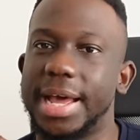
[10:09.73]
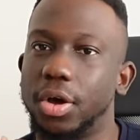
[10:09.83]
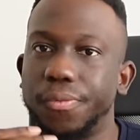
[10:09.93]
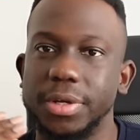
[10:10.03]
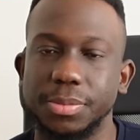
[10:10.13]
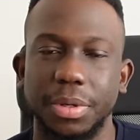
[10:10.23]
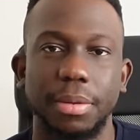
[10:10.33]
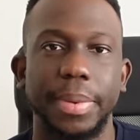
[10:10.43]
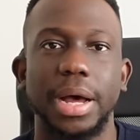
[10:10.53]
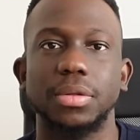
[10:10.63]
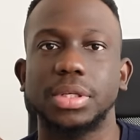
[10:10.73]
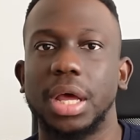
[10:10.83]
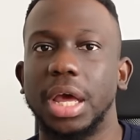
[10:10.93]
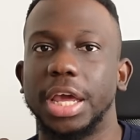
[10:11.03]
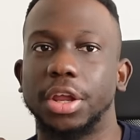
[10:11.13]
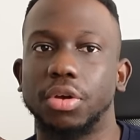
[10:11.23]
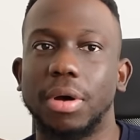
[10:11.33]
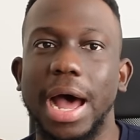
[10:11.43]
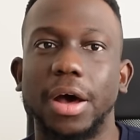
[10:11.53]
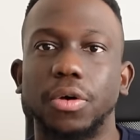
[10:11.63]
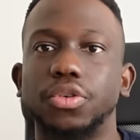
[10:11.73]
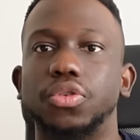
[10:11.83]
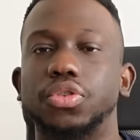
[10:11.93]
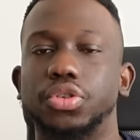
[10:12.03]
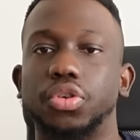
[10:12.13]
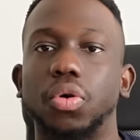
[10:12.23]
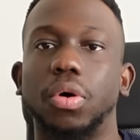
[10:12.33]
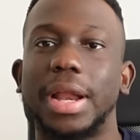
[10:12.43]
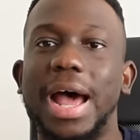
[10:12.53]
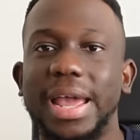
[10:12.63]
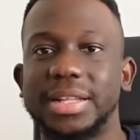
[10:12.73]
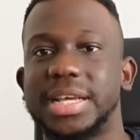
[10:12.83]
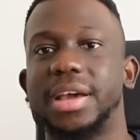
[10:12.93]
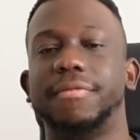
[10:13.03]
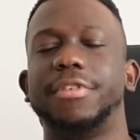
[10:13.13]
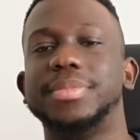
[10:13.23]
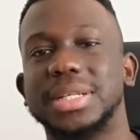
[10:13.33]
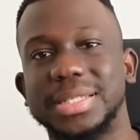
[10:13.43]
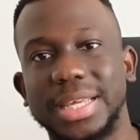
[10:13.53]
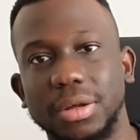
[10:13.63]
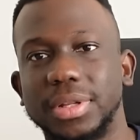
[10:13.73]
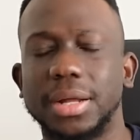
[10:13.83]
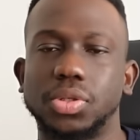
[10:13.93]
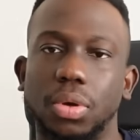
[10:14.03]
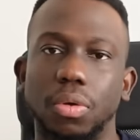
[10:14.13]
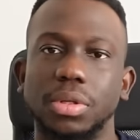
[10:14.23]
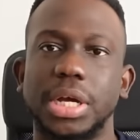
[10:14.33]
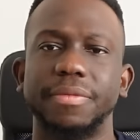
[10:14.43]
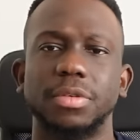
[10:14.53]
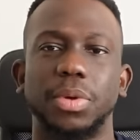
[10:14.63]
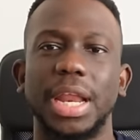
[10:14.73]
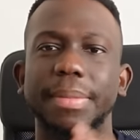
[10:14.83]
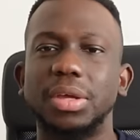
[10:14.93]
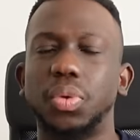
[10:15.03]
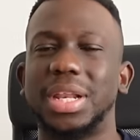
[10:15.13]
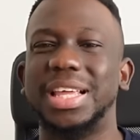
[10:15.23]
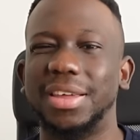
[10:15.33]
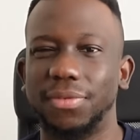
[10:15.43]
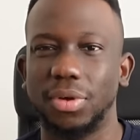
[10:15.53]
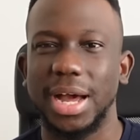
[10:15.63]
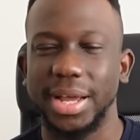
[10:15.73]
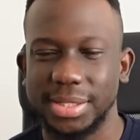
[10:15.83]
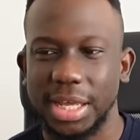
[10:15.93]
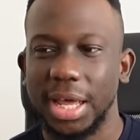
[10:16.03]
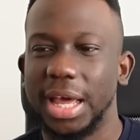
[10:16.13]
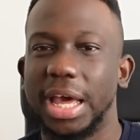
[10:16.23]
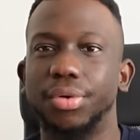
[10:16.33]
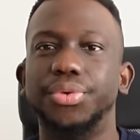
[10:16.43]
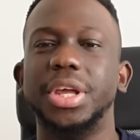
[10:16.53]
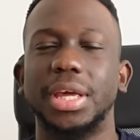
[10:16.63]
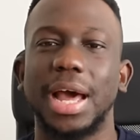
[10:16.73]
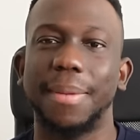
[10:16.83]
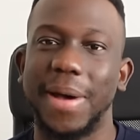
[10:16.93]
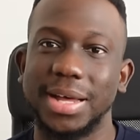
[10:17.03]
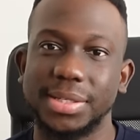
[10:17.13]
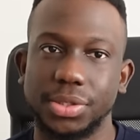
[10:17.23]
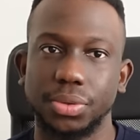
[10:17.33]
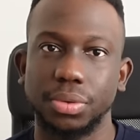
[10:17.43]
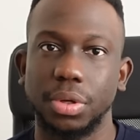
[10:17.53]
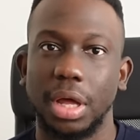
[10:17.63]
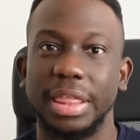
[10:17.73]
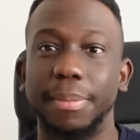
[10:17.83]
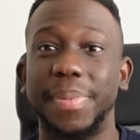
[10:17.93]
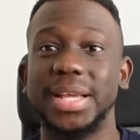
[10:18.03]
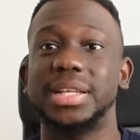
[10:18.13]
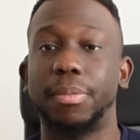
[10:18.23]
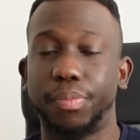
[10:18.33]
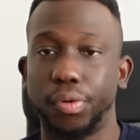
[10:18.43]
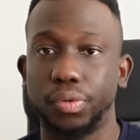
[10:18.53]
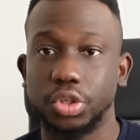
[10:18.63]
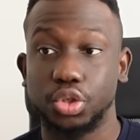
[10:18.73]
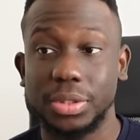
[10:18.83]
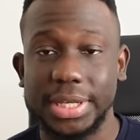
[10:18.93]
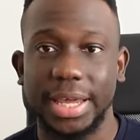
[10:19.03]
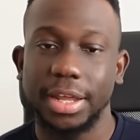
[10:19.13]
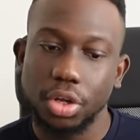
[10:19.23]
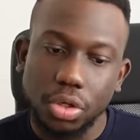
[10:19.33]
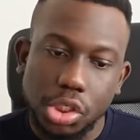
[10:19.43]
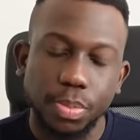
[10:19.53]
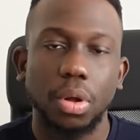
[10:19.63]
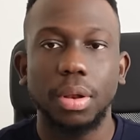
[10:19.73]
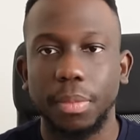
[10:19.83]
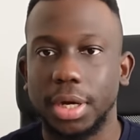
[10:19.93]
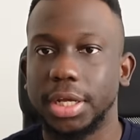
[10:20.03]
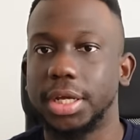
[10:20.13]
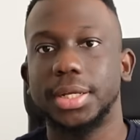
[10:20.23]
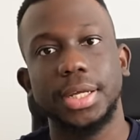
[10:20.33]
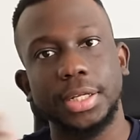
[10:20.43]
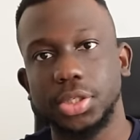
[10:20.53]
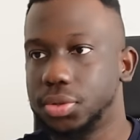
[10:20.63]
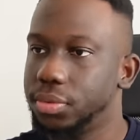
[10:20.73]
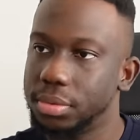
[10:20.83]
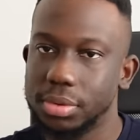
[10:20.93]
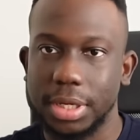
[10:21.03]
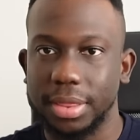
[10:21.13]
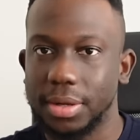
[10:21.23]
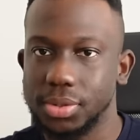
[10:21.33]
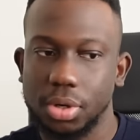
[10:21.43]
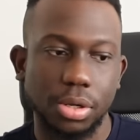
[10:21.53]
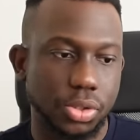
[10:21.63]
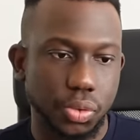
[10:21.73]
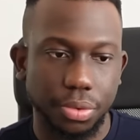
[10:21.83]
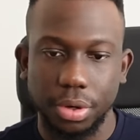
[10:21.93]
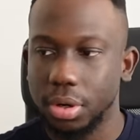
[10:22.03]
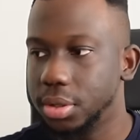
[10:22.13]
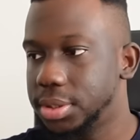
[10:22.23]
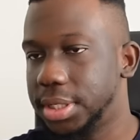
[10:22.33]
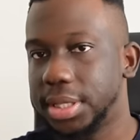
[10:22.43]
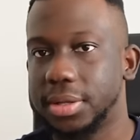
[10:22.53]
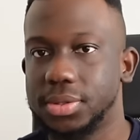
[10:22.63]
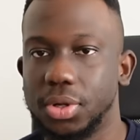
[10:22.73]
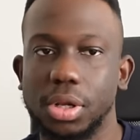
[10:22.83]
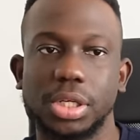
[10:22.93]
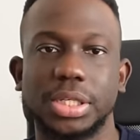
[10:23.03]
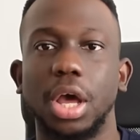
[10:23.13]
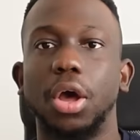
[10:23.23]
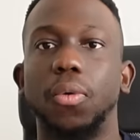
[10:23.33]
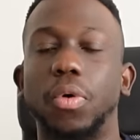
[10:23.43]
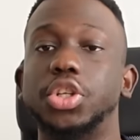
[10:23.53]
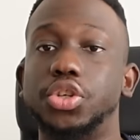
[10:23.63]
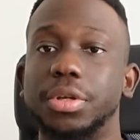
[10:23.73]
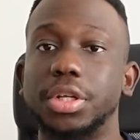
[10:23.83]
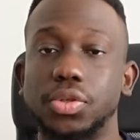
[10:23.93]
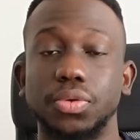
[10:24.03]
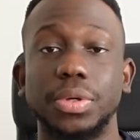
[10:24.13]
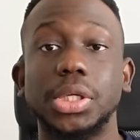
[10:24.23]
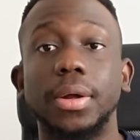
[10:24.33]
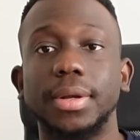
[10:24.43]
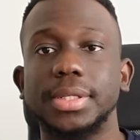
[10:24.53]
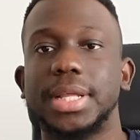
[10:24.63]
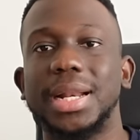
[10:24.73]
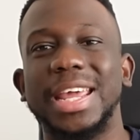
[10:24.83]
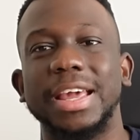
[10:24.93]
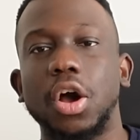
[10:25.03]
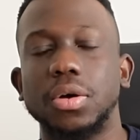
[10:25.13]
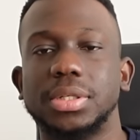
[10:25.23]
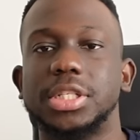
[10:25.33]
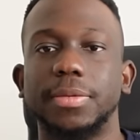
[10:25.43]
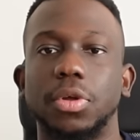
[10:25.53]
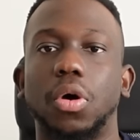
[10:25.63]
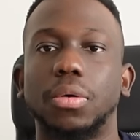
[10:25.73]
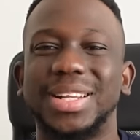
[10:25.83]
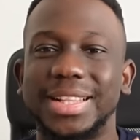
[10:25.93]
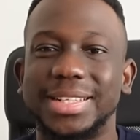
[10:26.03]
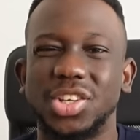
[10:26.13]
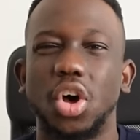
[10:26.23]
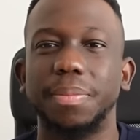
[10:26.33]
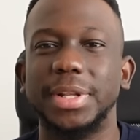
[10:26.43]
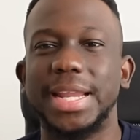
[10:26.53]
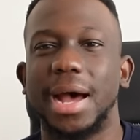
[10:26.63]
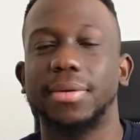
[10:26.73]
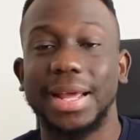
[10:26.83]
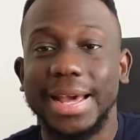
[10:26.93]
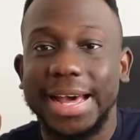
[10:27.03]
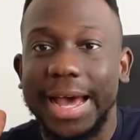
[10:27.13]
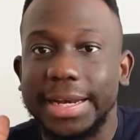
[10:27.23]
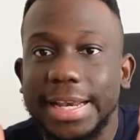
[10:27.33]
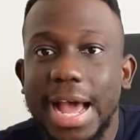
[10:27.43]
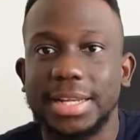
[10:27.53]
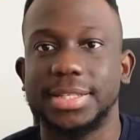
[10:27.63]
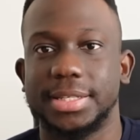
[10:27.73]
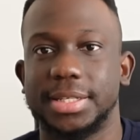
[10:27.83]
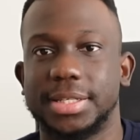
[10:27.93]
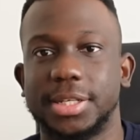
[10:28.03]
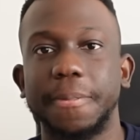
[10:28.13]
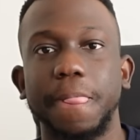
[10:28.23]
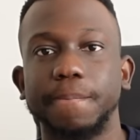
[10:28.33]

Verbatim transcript: I always speak about, you know, how you should go on higher time frames and scale down to lower time frames. But let me quickly give you guys a recap as to the best approach to taking your small money into $10,000, $200, $10,000. What you need to do is understand a concept called the top-down analysis.